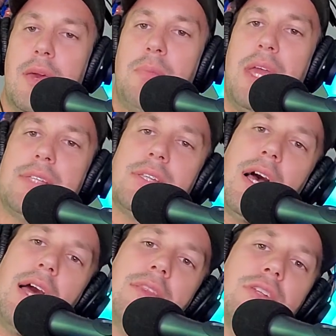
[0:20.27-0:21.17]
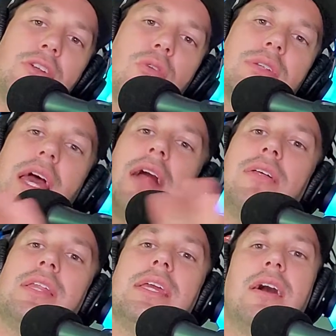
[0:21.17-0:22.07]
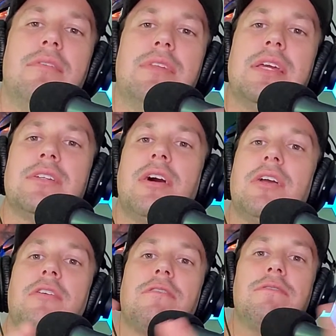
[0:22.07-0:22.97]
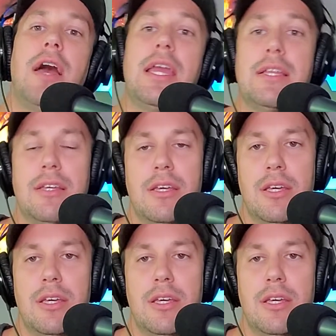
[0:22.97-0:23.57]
based on the totality of the entire fight.